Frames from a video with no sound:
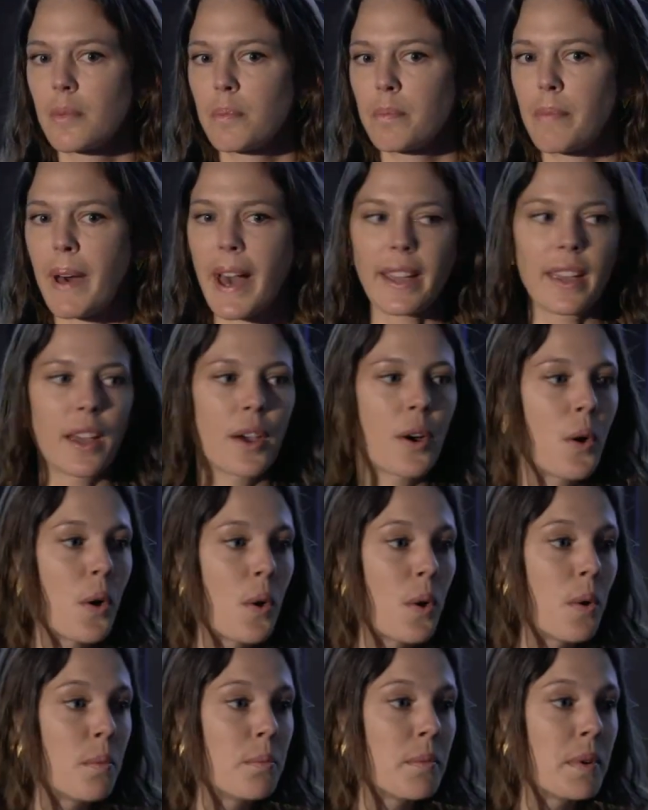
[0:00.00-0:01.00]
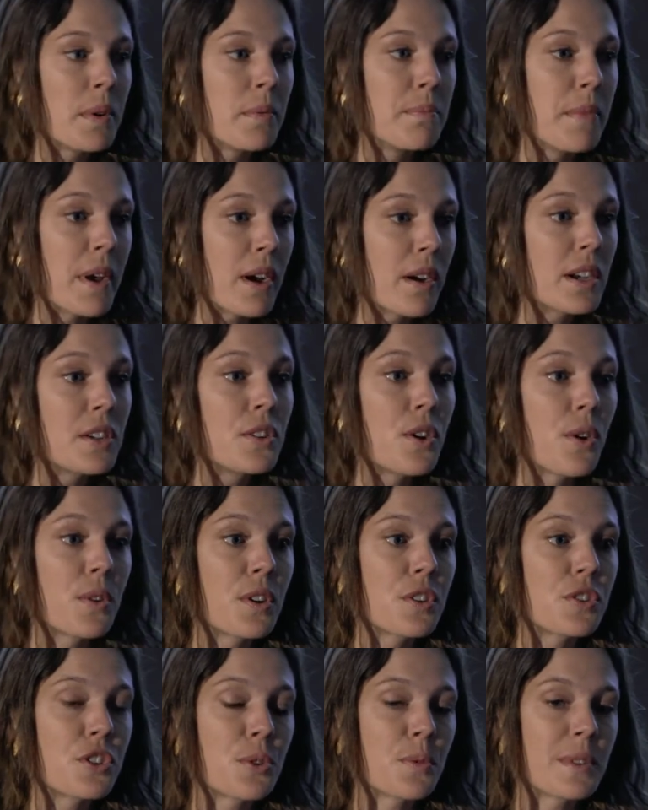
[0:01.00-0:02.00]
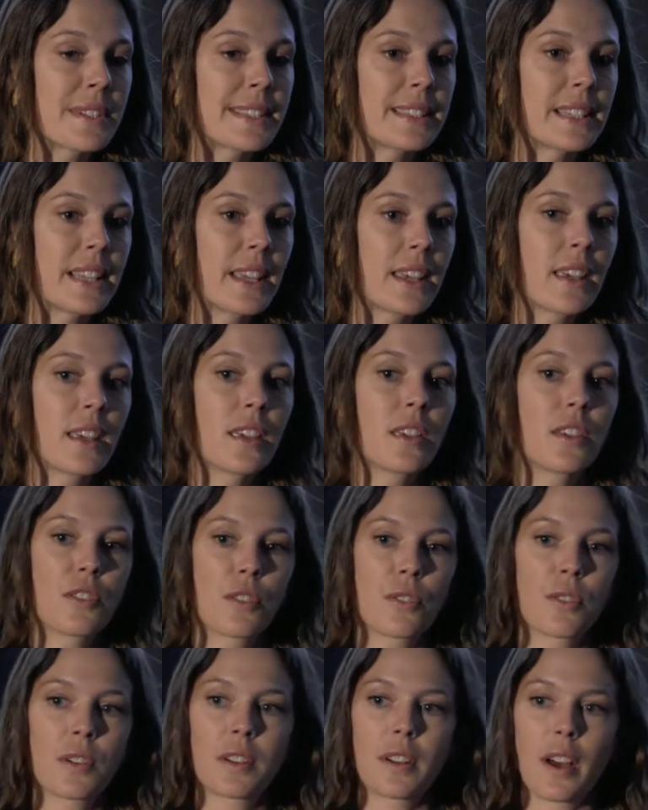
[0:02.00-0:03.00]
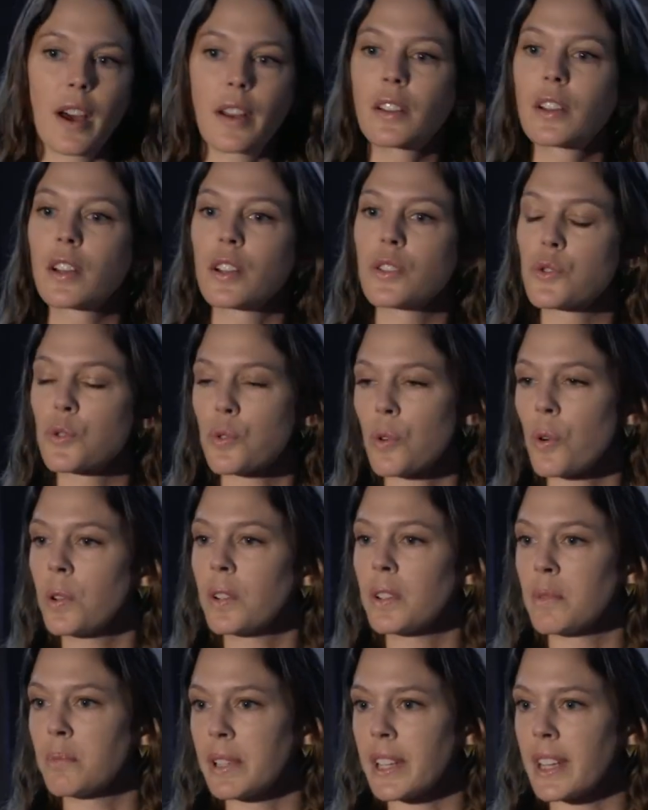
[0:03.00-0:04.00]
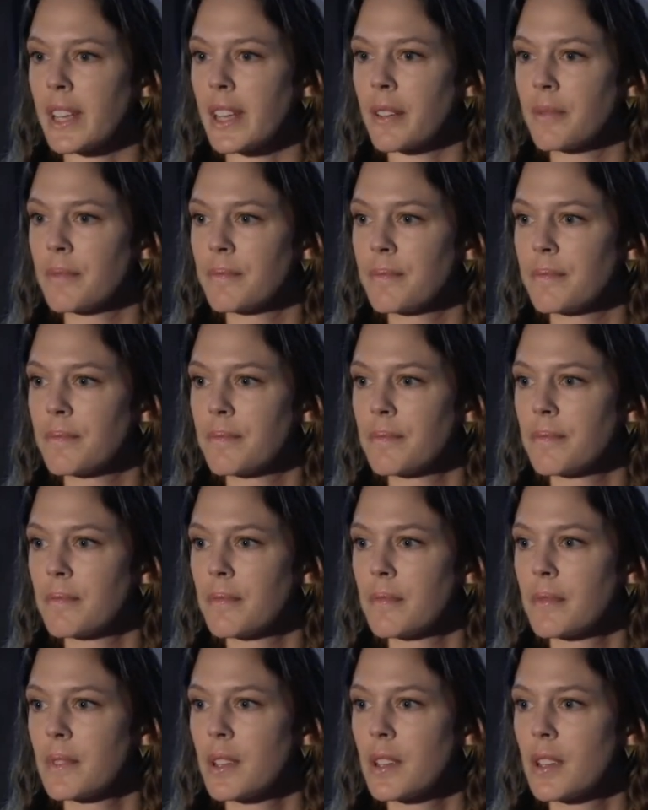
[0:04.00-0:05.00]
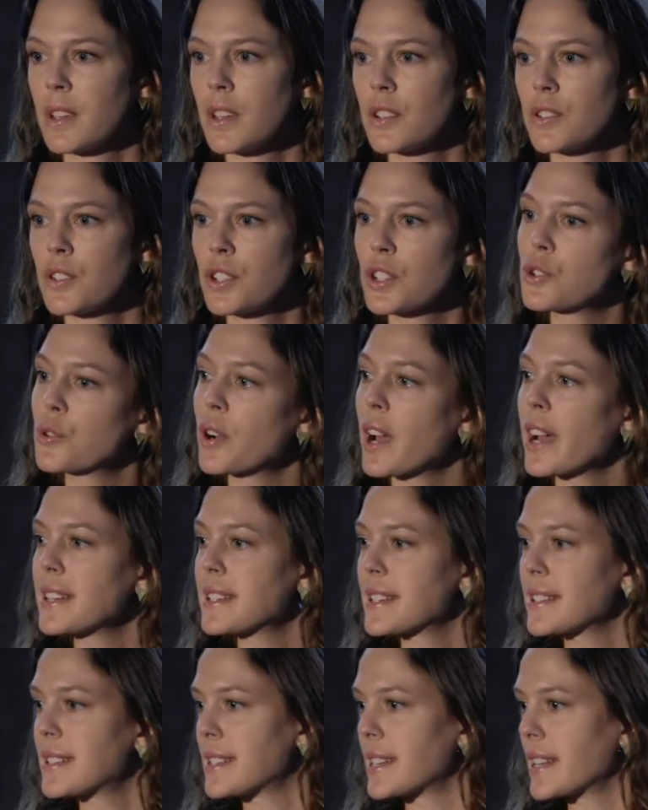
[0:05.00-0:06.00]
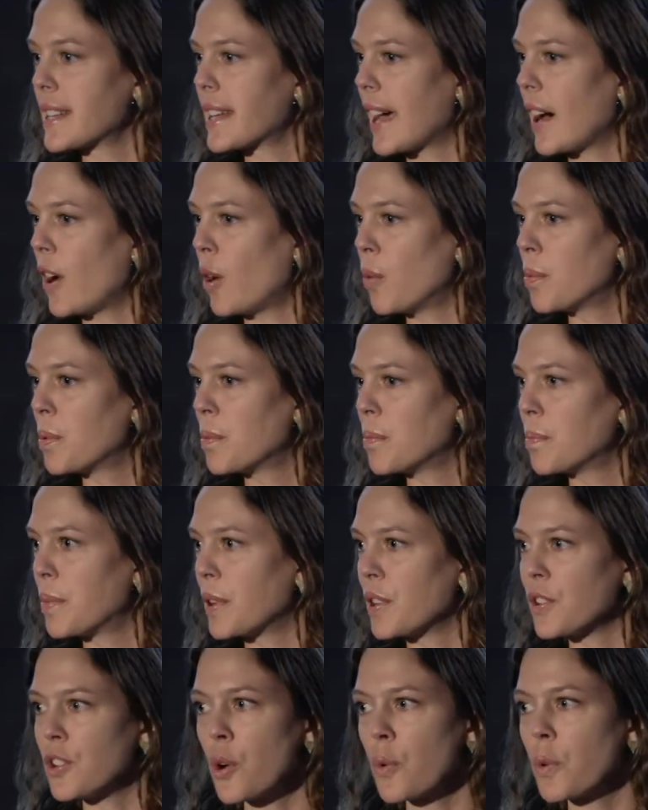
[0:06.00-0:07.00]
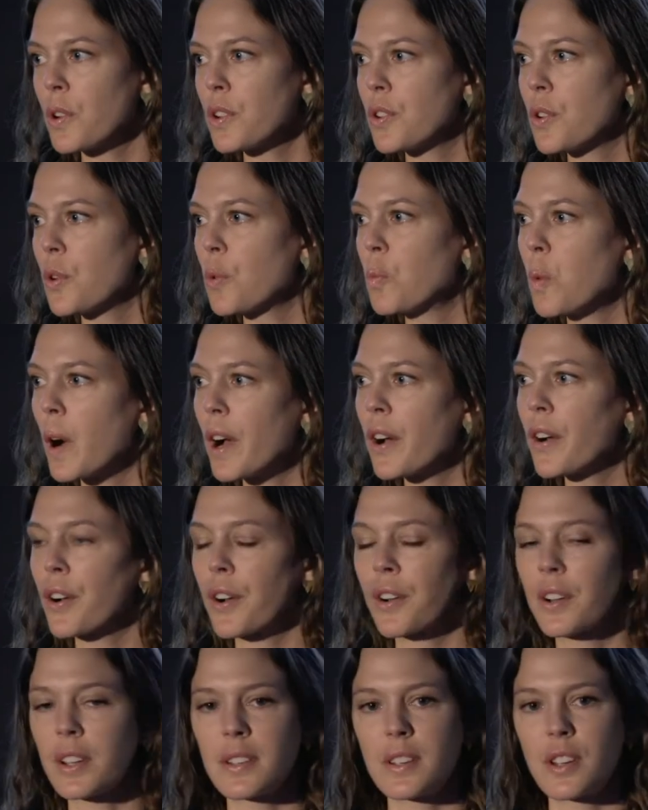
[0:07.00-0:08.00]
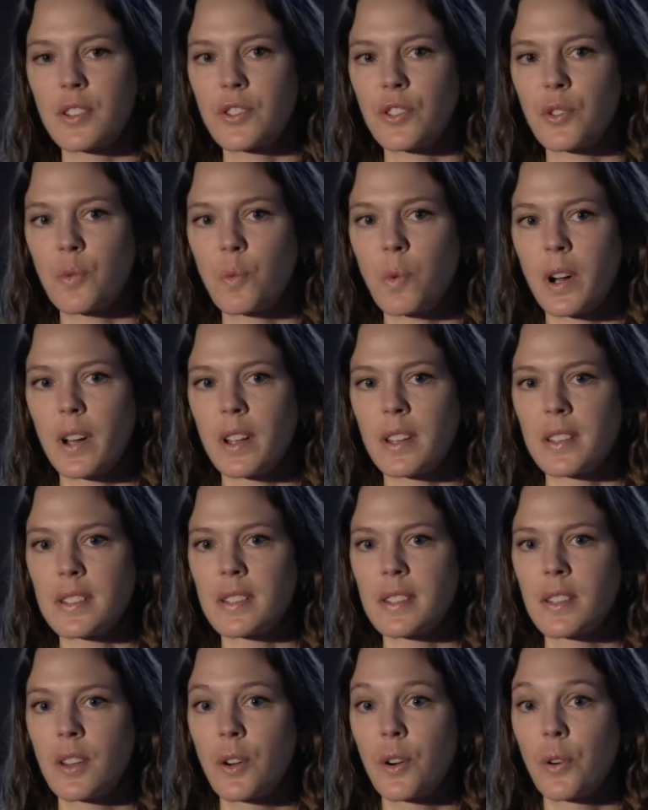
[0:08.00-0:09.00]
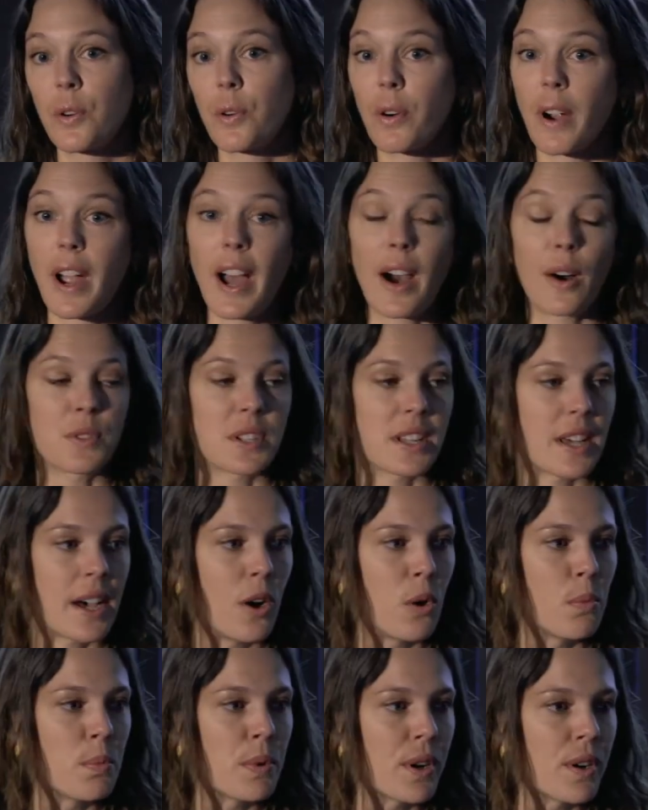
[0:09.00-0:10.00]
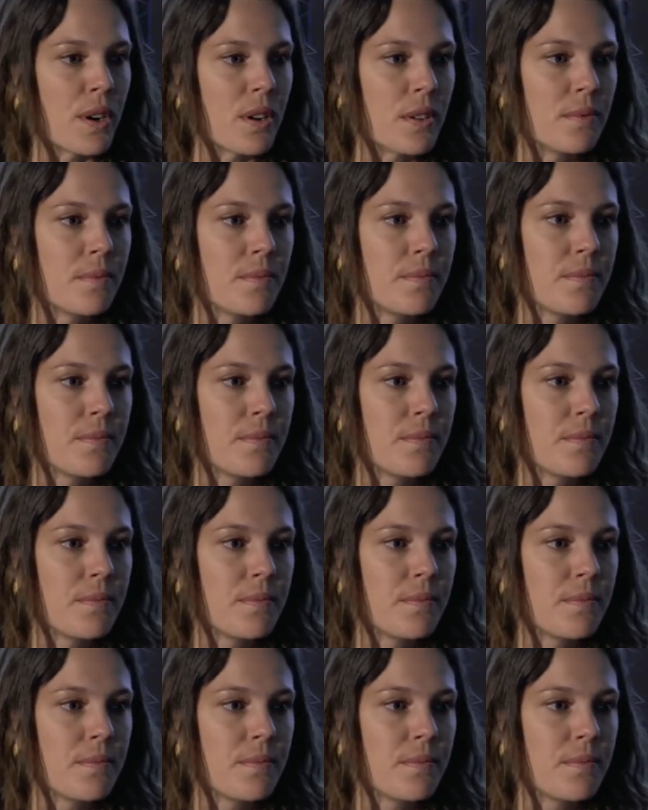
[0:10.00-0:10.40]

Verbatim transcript: Back at home, Mary noticed she was leaking urine uncontrollably. She tried to seek help, but no one knew what her condition was or how to help her.